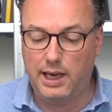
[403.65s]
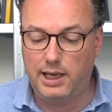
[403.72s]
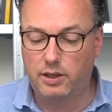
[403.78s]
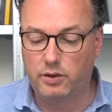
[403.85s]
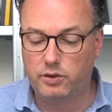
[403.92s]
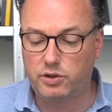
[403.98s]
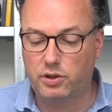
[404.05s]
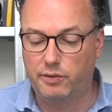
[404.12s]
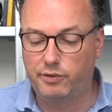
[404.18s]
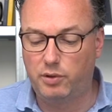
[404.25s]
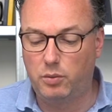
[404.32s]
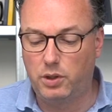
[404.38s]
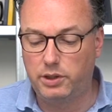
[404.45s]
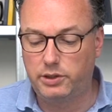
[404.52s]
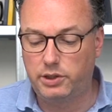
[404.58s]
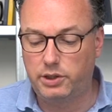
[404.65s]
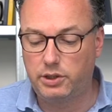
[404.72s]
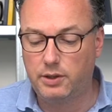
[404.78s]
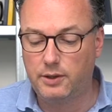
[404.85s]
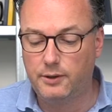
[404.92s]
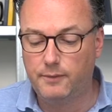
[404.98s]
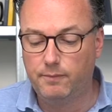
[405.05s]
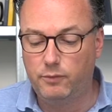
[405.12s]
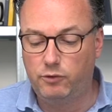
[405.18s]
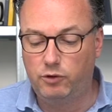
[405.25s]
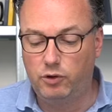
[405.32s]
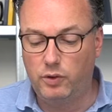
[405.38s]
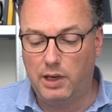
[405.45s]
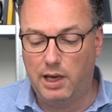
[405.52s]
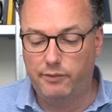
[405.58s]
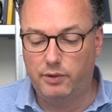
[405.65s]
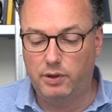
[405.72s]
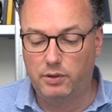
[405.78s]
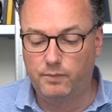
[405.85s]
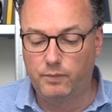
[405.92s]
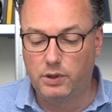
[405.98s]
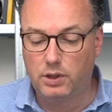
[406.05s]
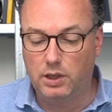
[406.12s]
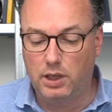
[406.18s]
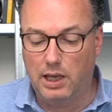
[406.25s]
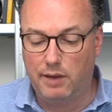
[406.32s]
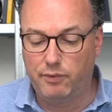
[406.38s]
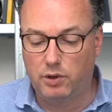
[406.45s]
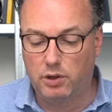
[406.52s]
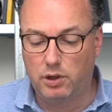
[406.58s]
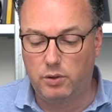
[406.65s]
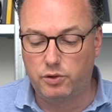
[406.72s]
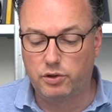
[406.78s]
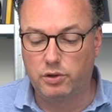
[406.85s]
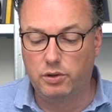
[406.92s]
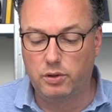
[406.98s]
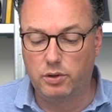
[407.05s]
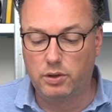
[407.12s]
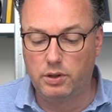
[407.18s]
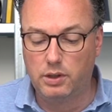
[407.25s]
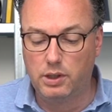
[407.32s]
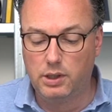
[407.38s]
angles of the watch to have a closer look.